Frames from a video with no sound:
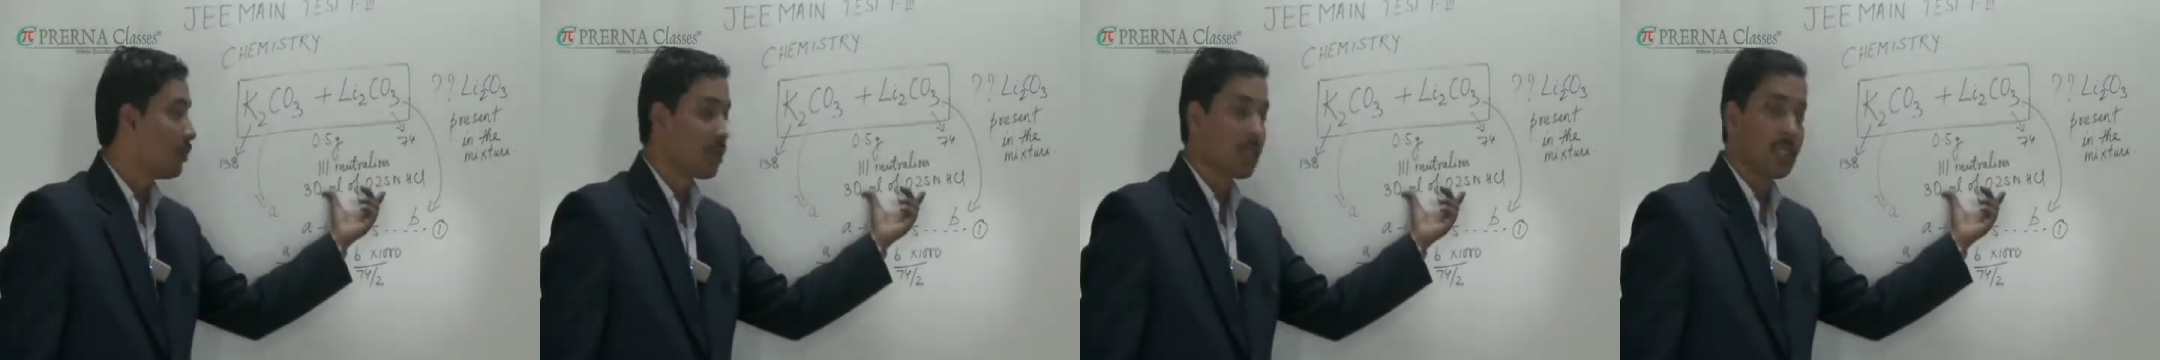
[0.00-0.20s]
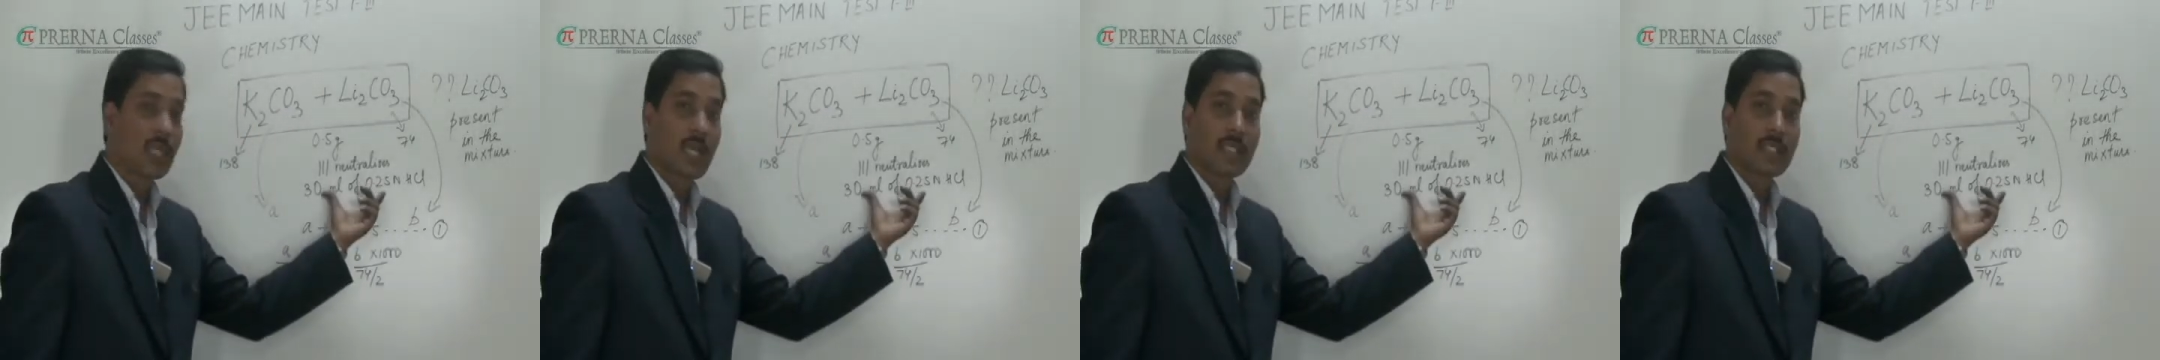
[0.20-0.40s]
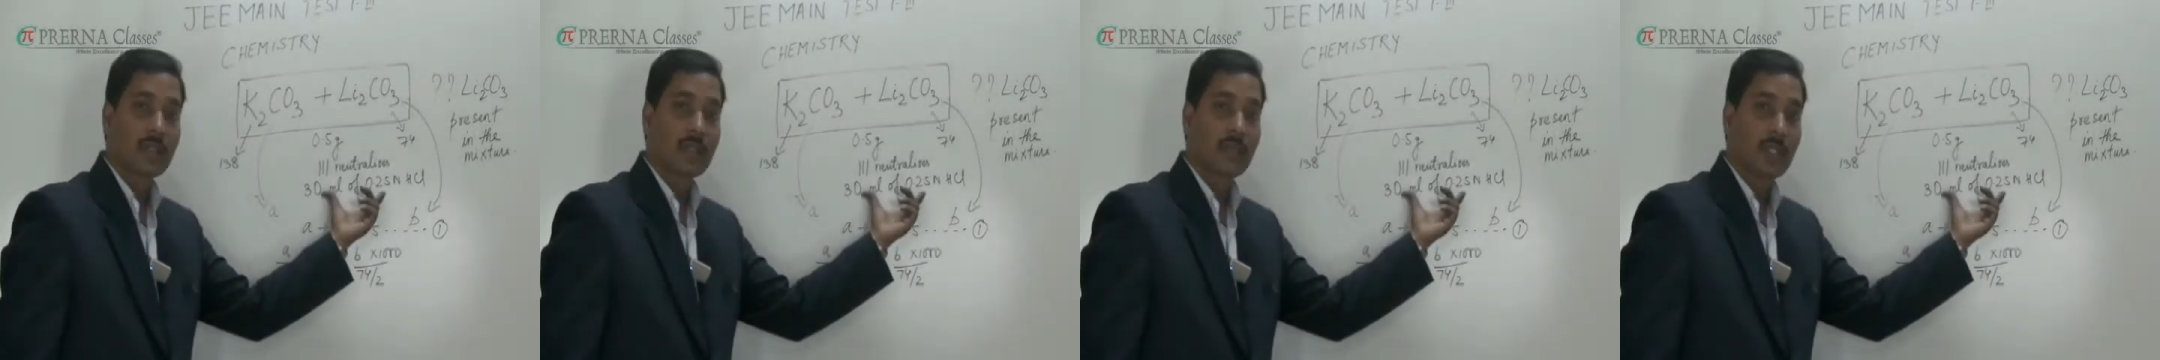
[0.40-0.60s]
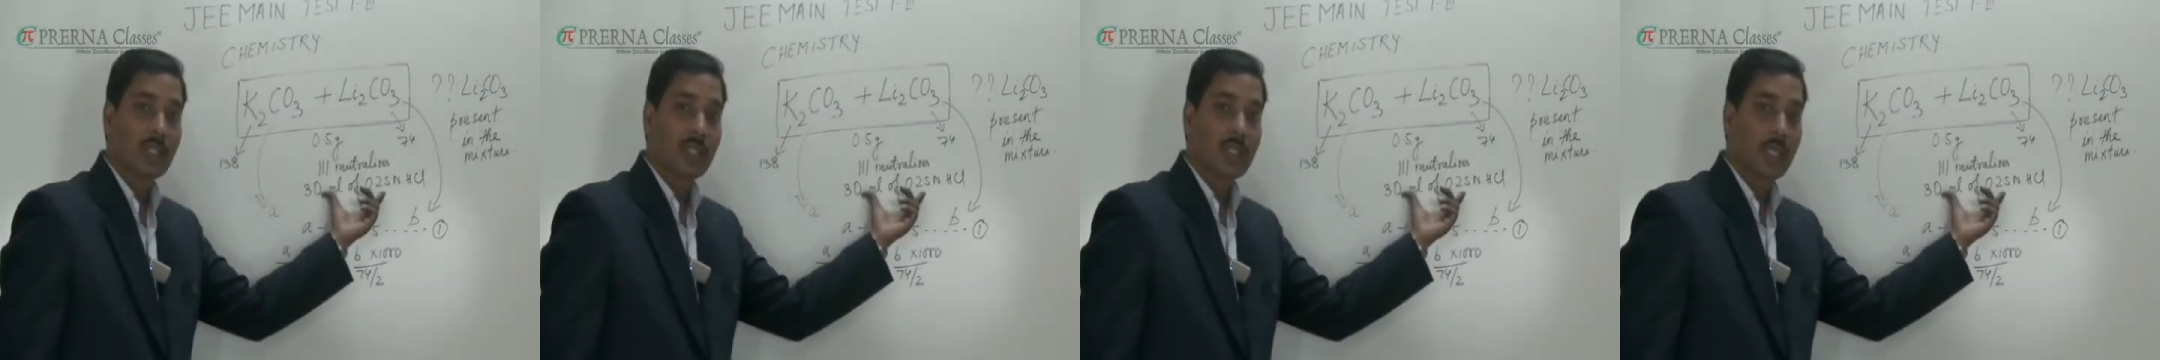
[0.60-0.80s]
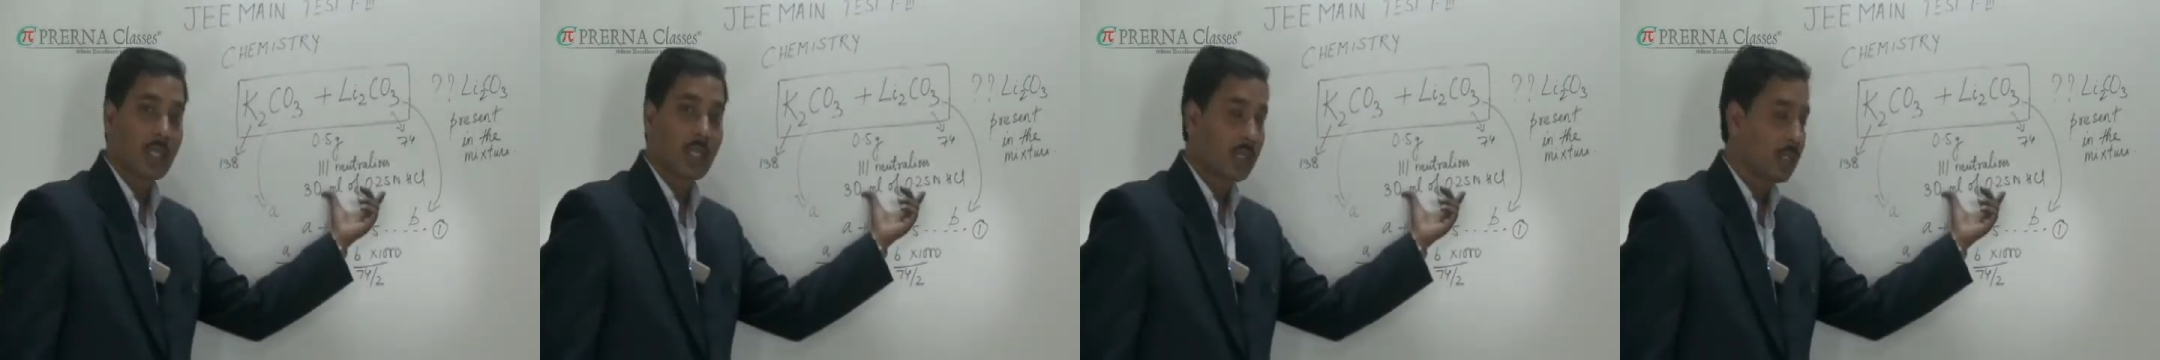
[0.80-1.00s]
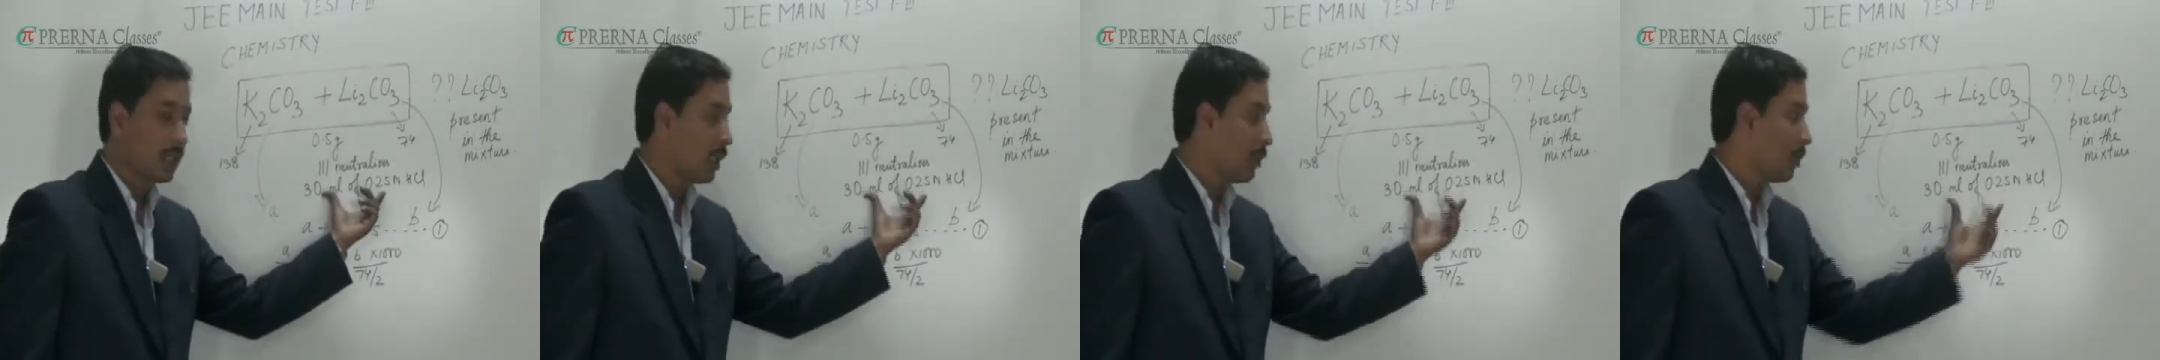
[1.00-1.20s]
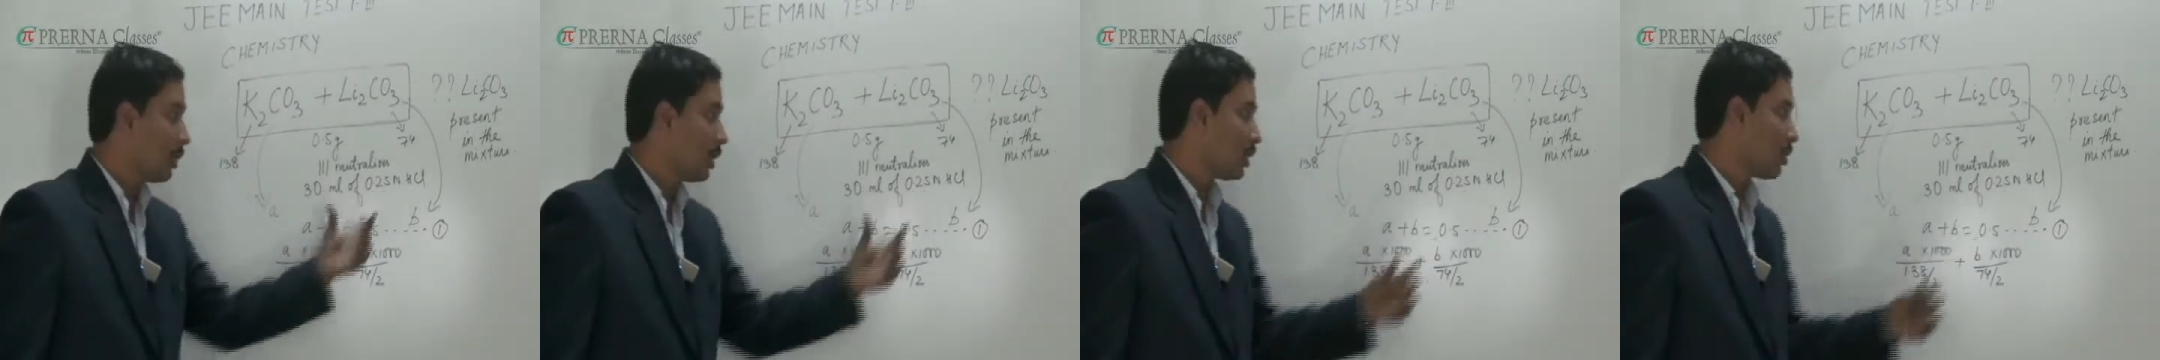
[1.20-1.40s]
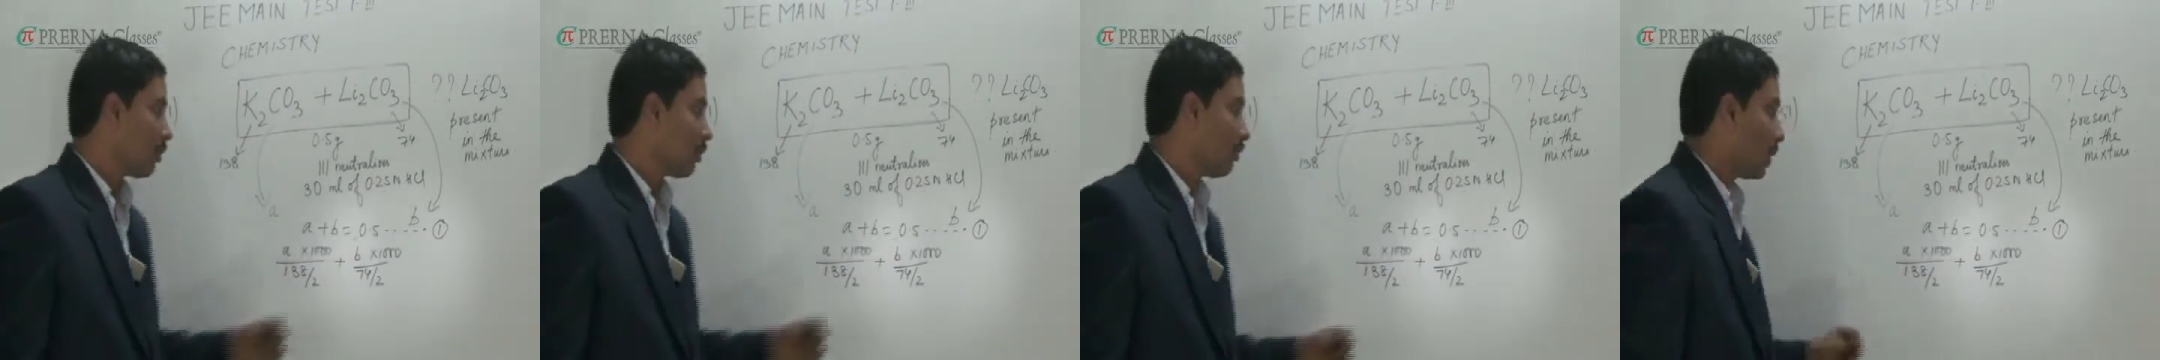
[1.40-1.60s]
neutralizing with 30
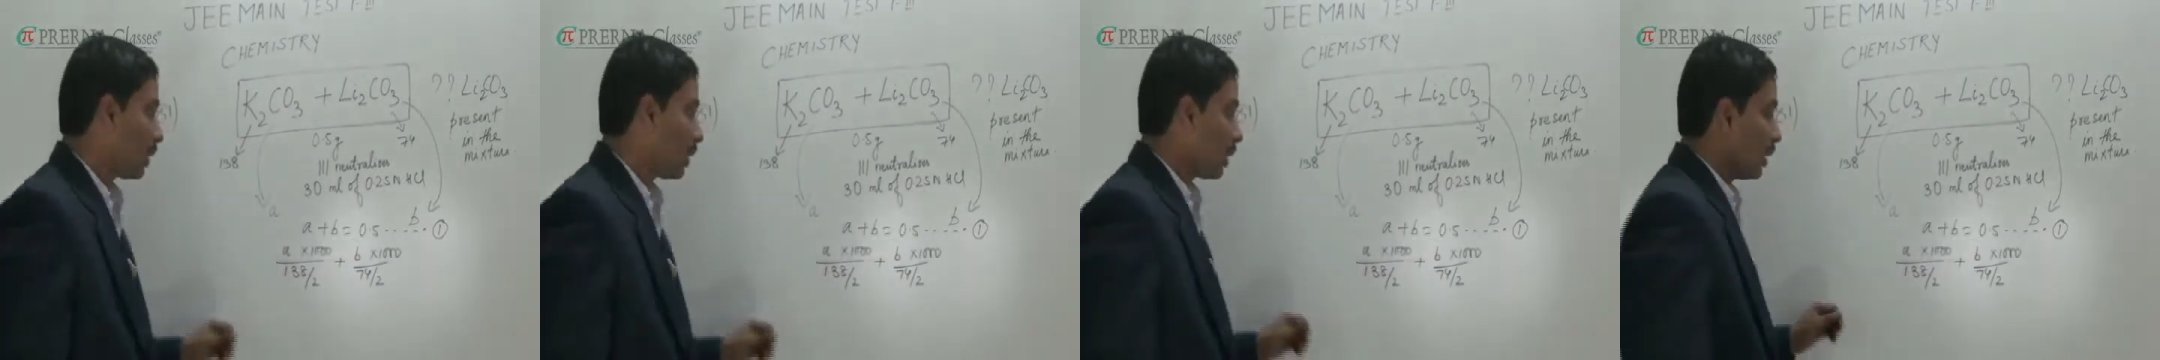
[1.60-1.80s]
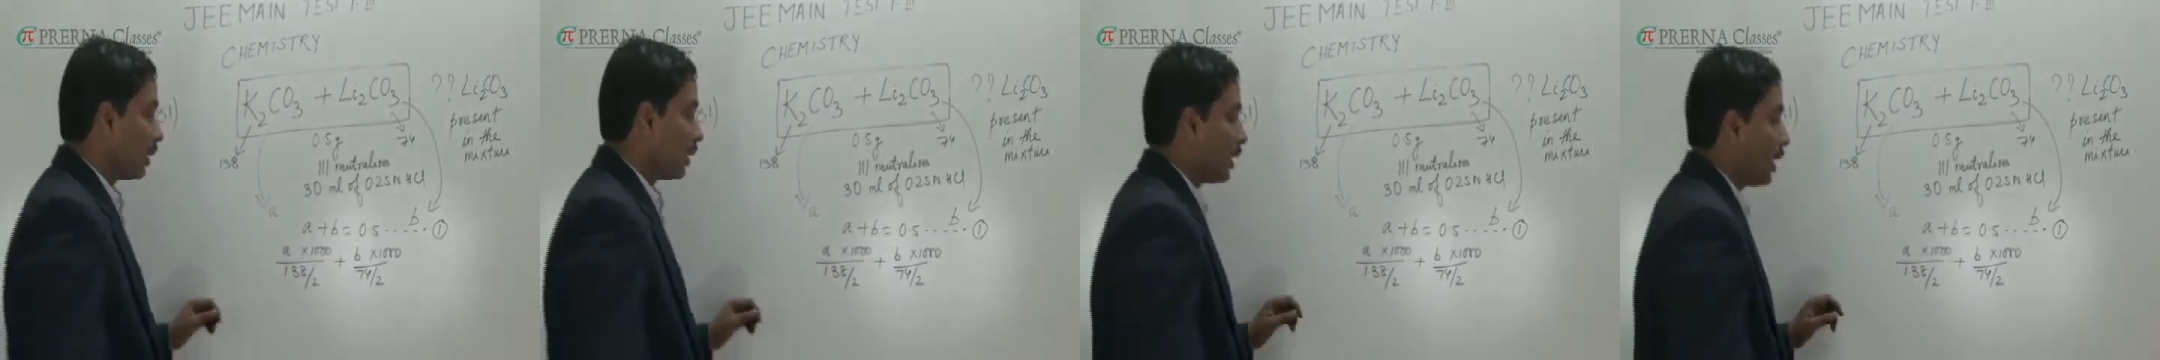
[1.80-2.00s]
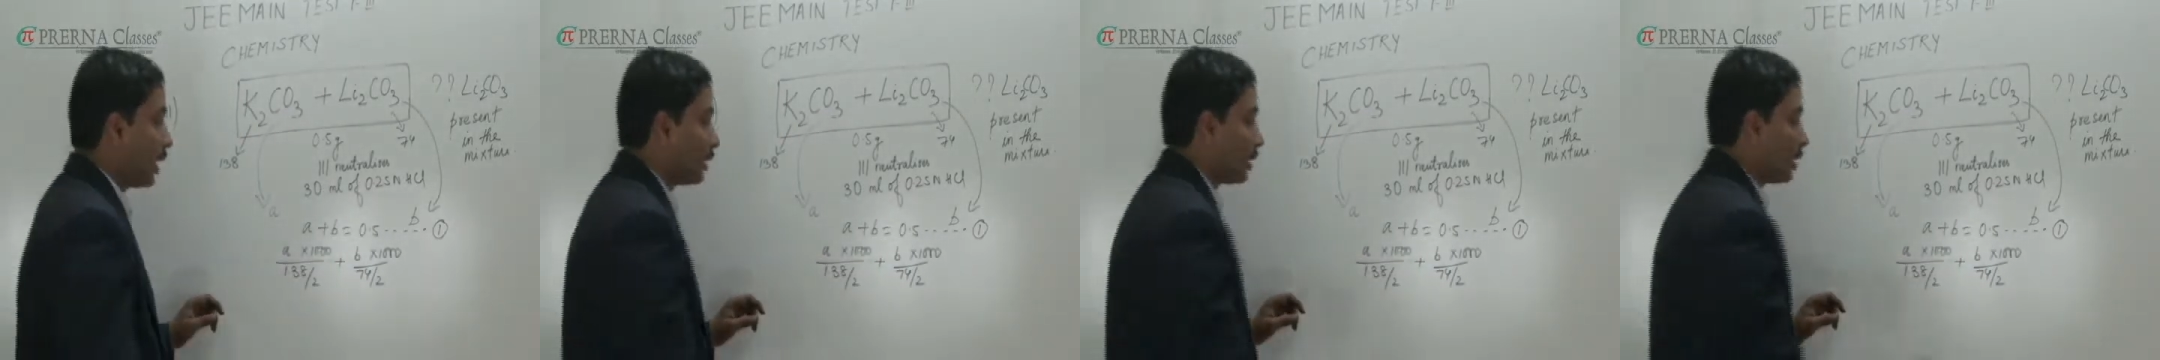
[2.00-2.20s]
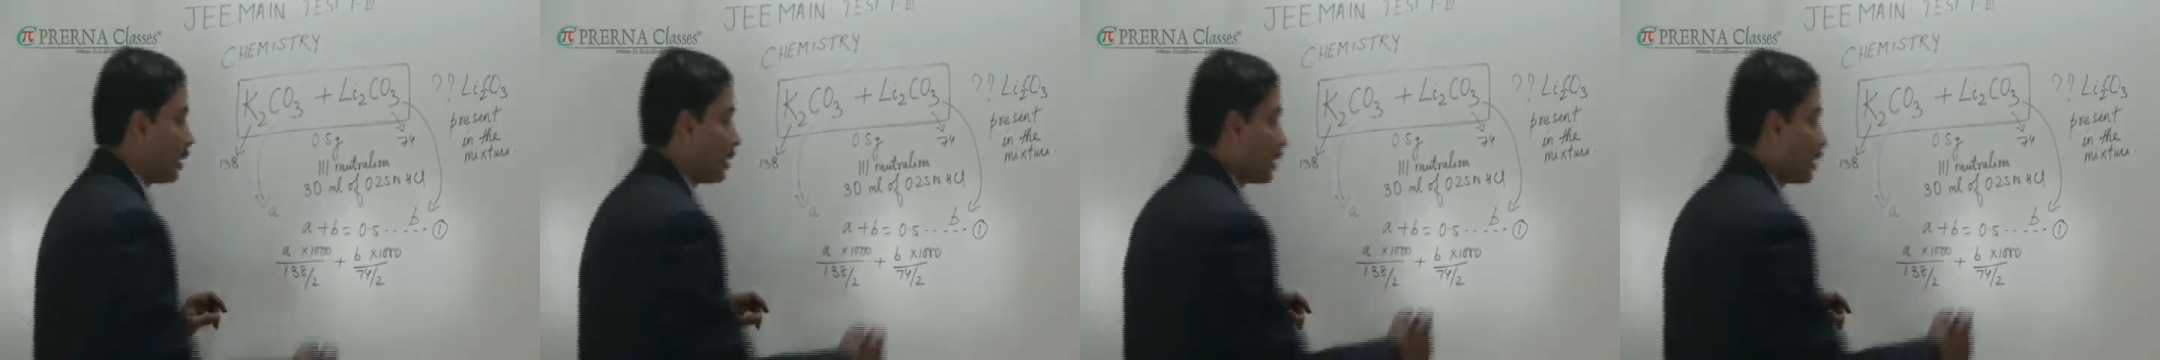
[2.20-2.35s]
ml, so we can write